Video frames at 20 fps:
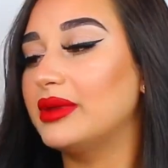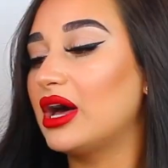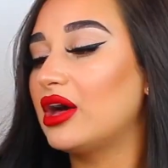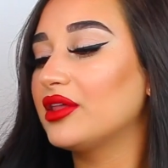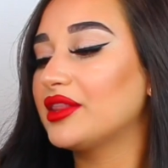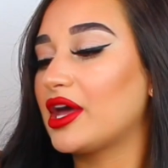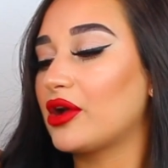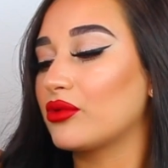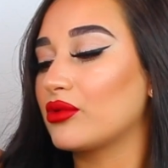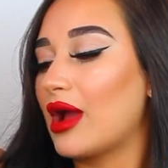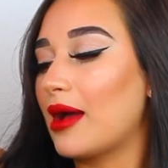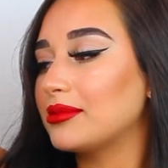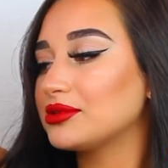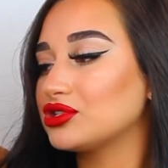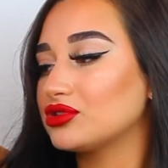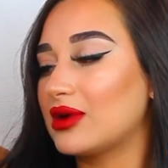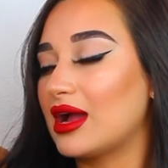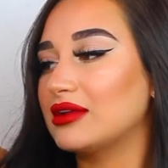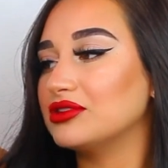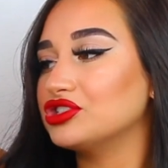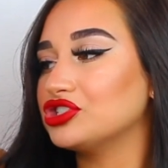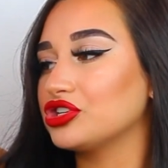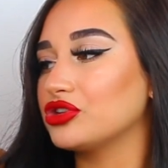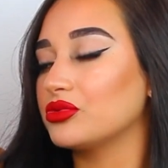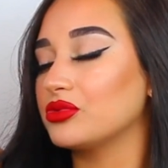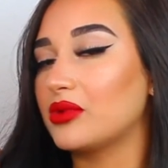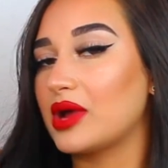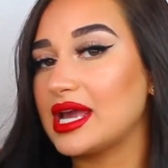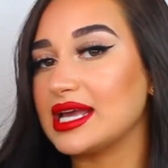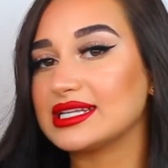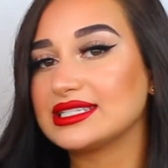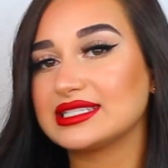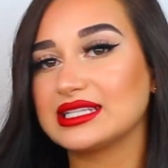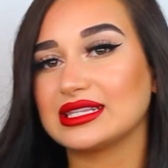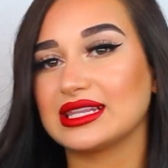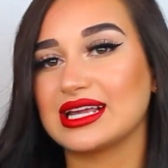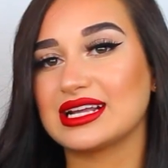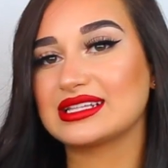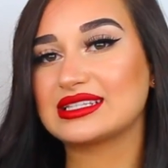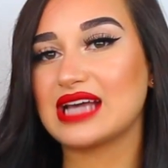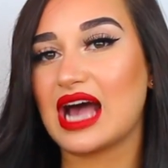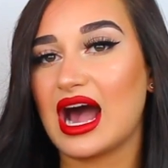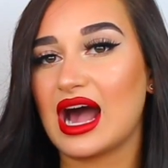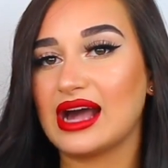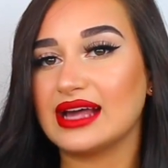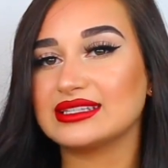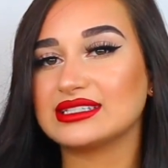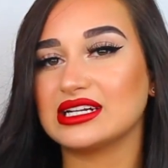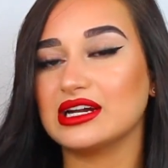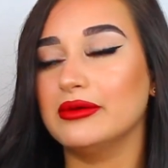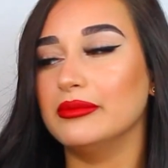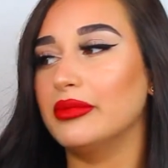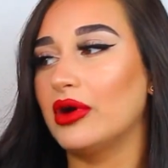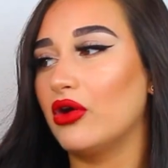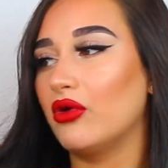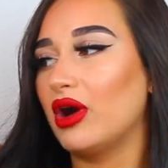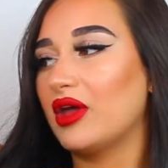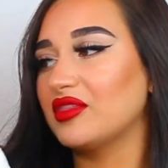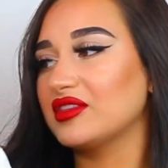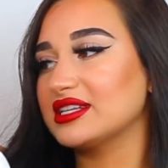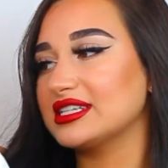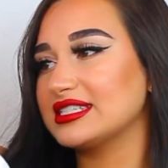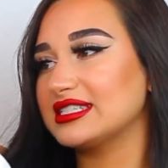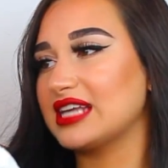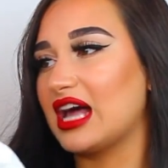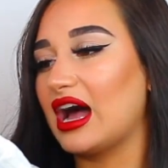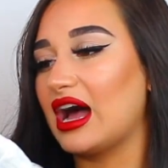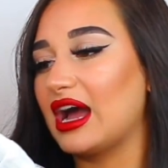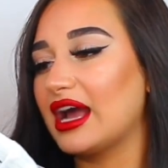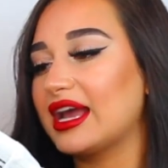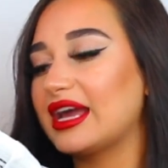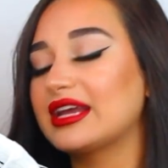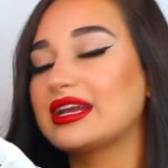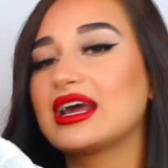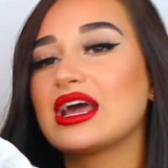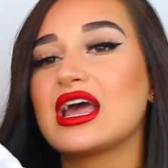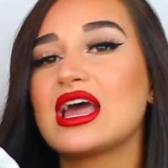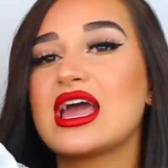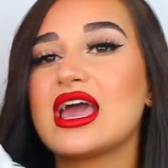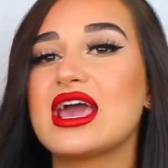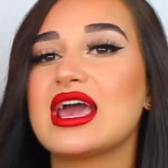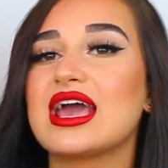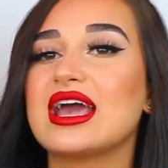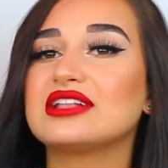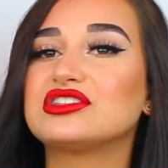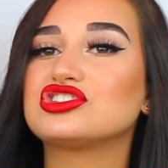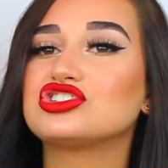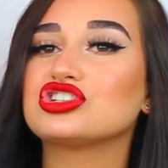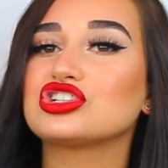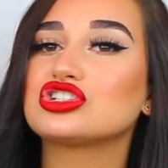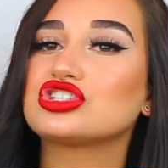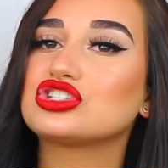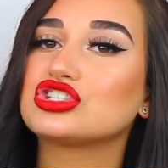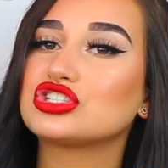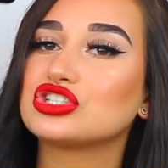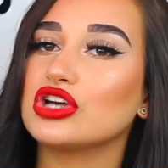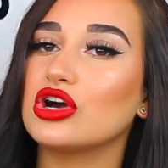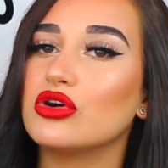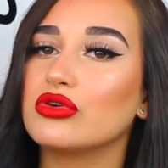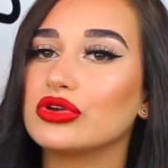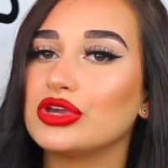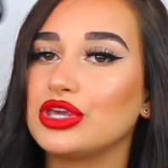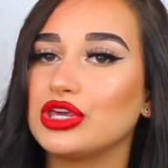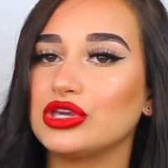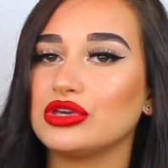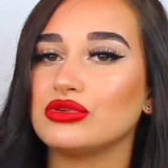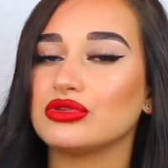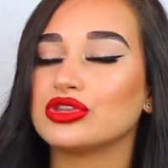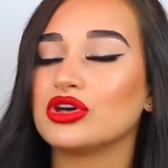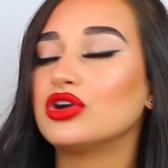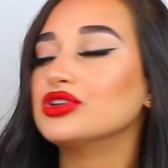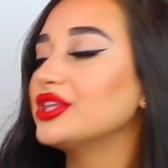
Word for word: belt that wraps around your waist and like ties in a bow on the side. It's just so cute. The